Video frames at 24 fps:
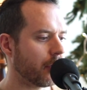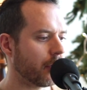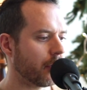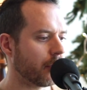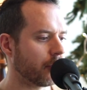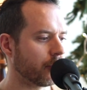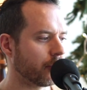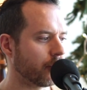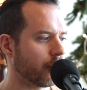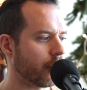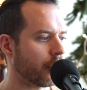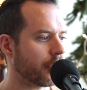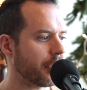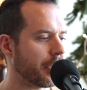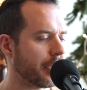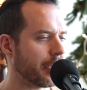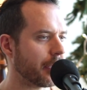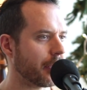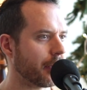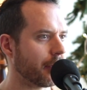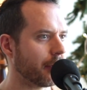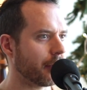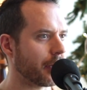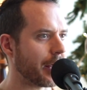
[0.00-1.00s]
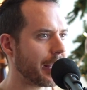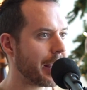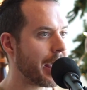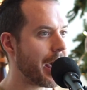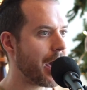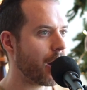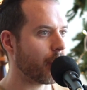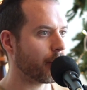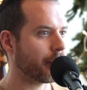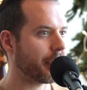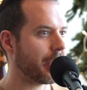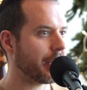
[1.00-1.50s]
looking at like
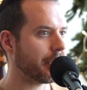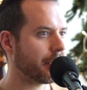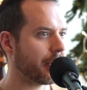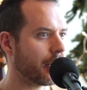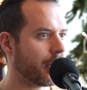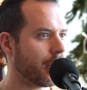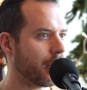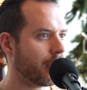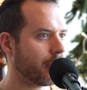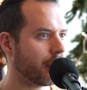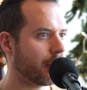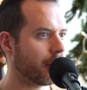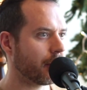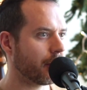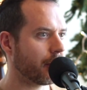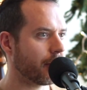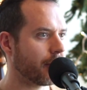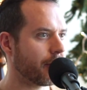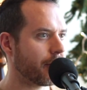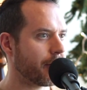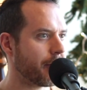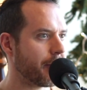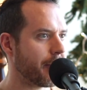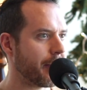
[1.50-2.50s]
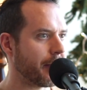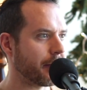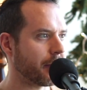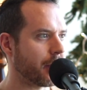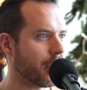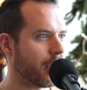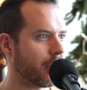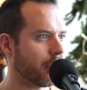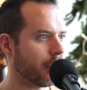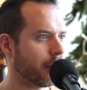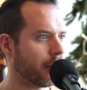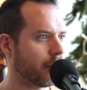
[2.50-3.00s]
how they did it and
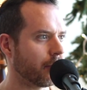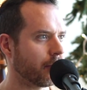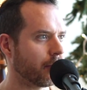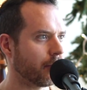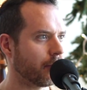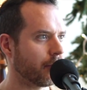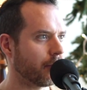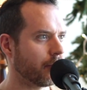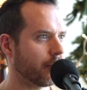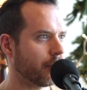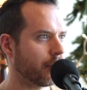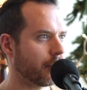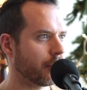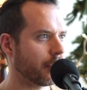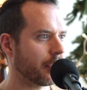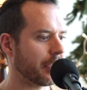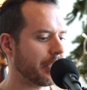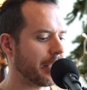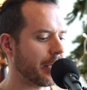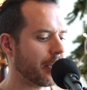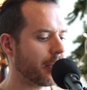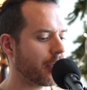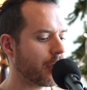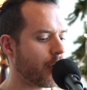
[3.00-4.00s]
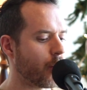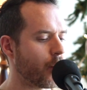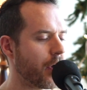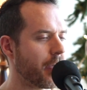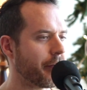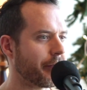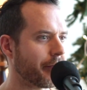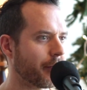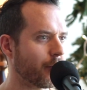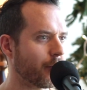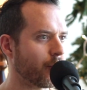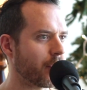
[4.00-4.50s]
then getting
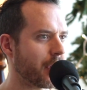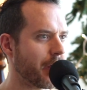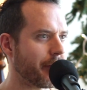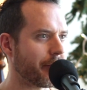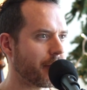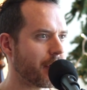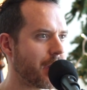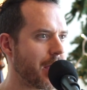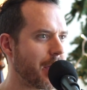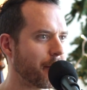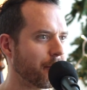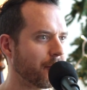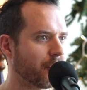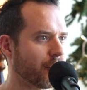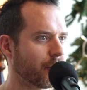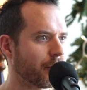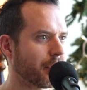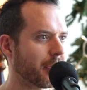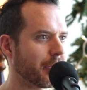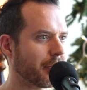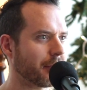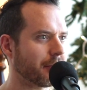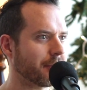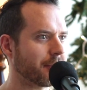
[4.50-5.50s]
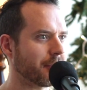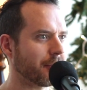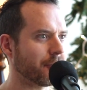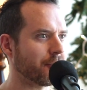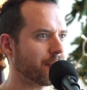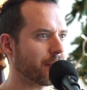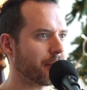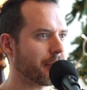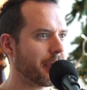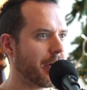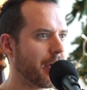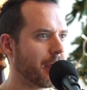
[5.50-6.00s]
away from whatever I'm doing to
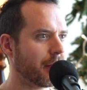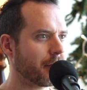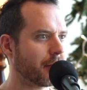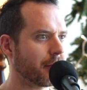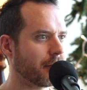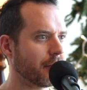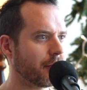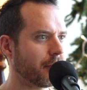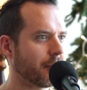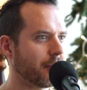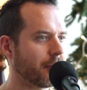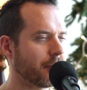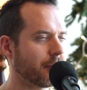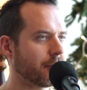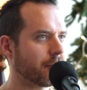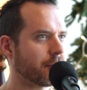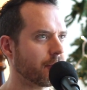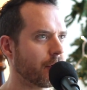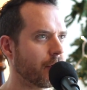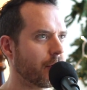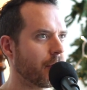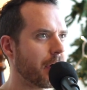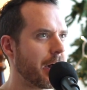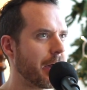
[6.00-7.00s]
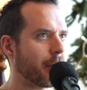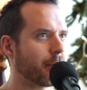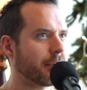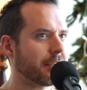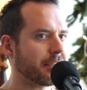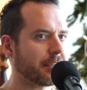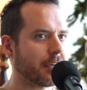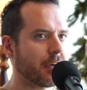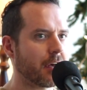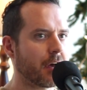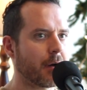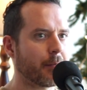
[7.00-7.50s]
do that. Yeah. So I would
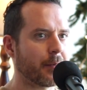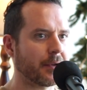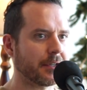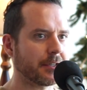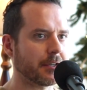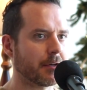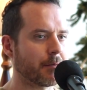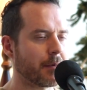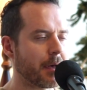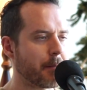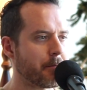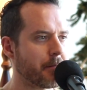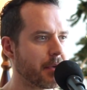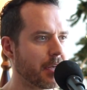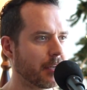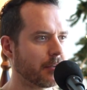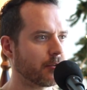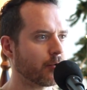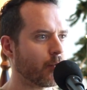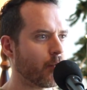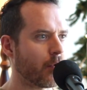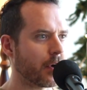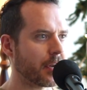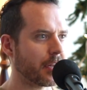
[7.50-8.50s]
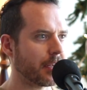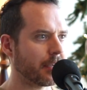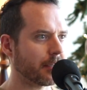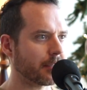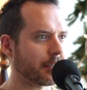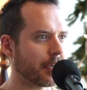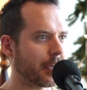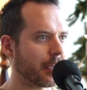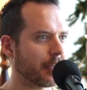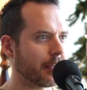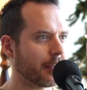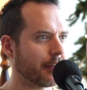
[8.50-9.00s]
say up until my mid 20s,
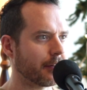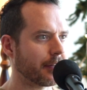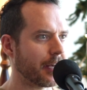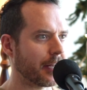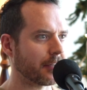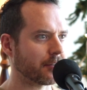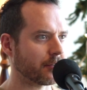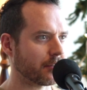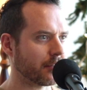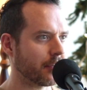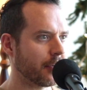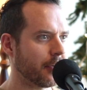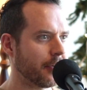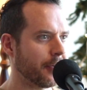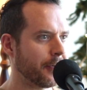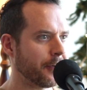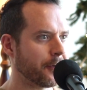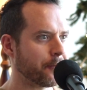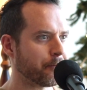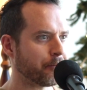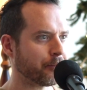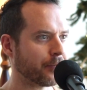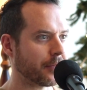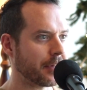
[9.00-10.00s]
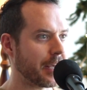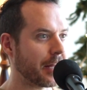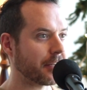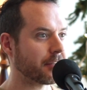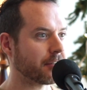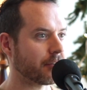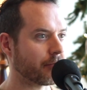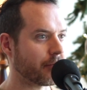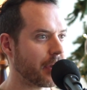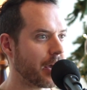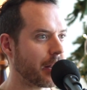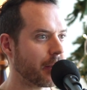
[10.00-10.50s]
like that's
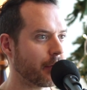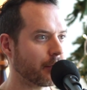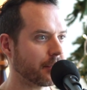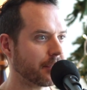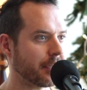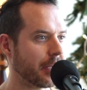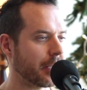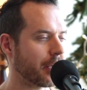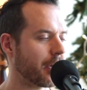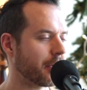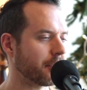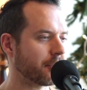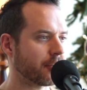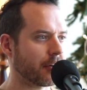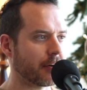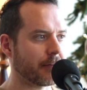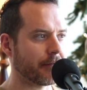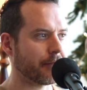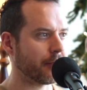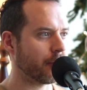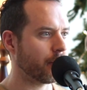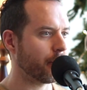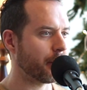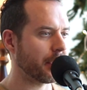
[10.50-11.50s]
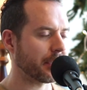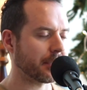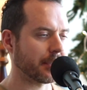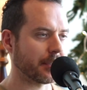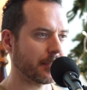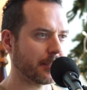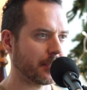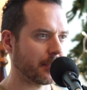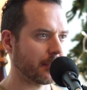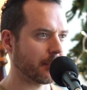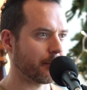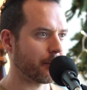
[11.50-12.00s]
the route I was taking. I started a few
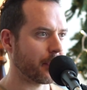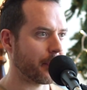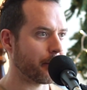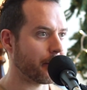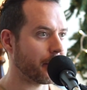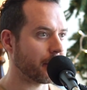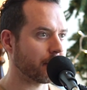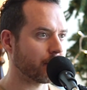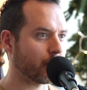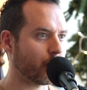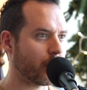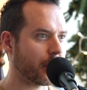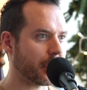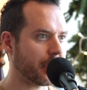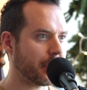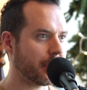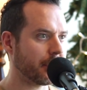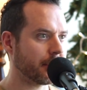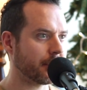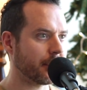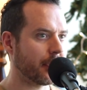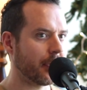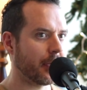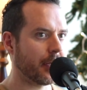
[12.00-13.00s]
businesses in my mid 20s